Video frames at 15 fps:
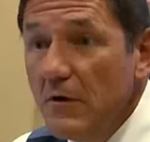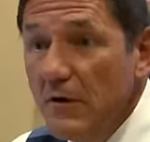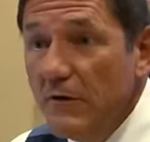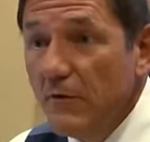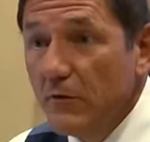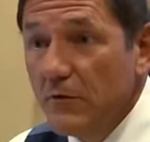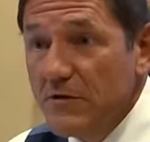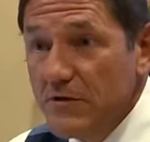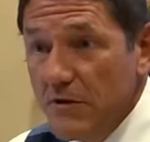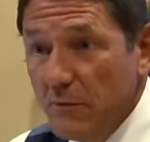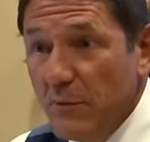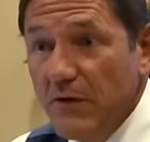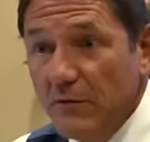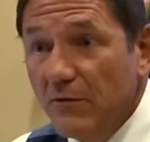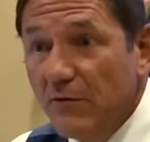liver is a
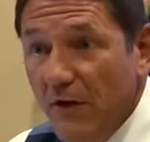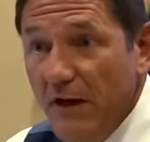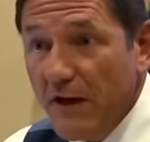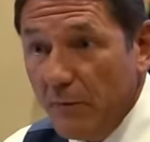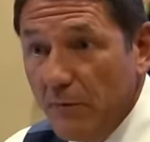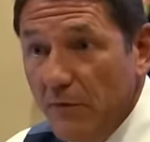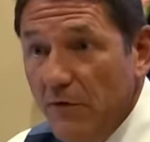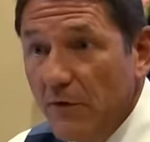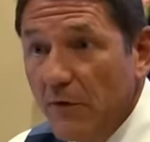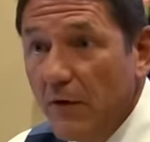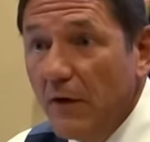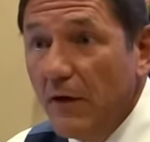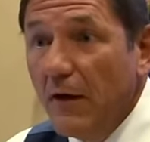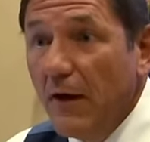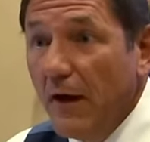bit inflamed,
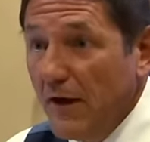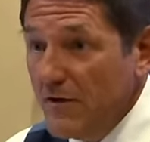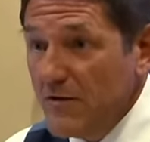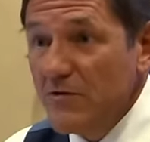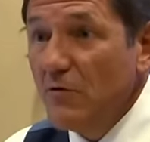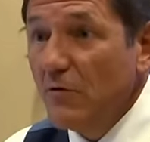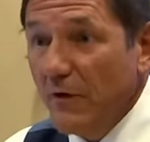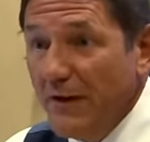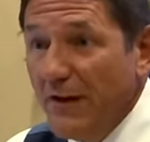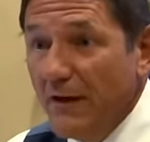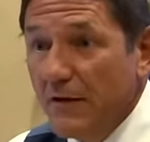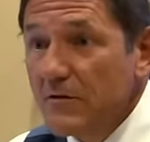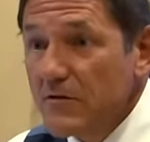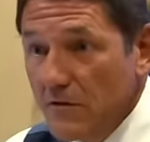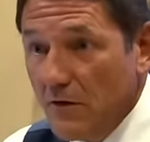it is not
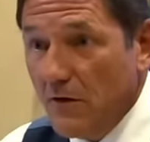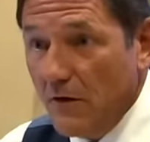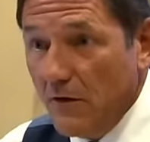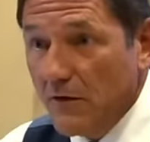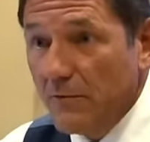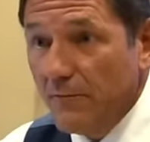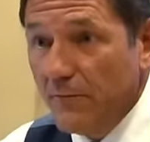yet scarred.